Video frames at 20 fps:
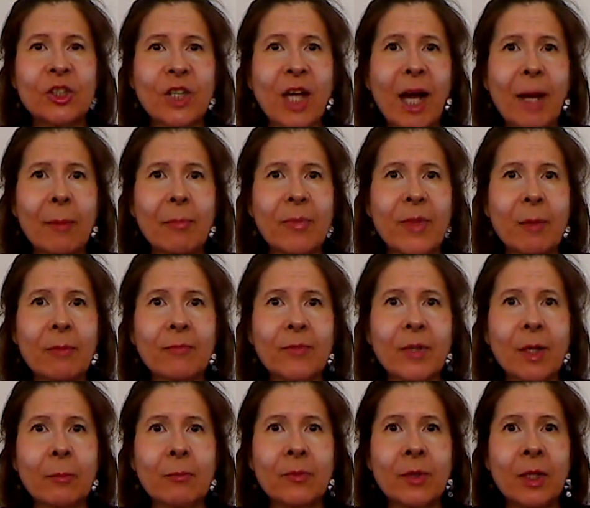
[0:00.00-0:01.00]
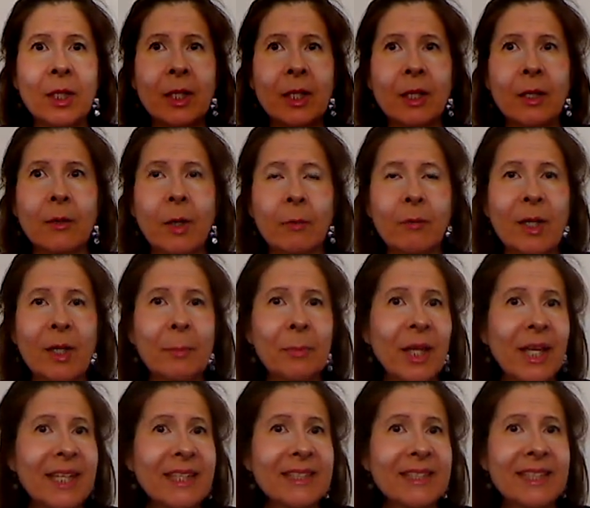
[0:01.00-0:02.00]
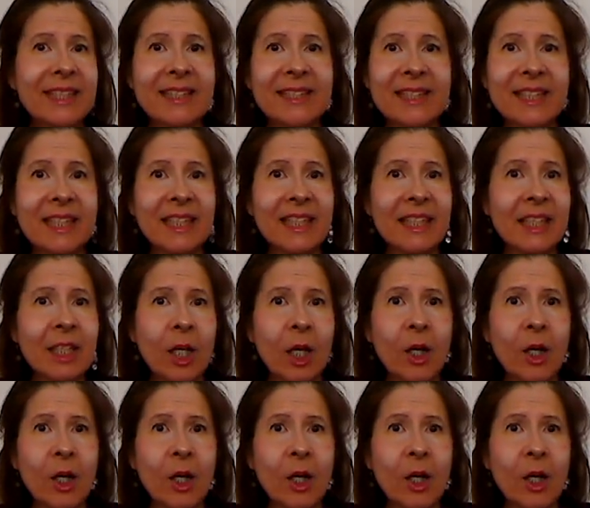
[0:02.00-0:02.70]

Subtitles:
replacing CEOs with Jesuit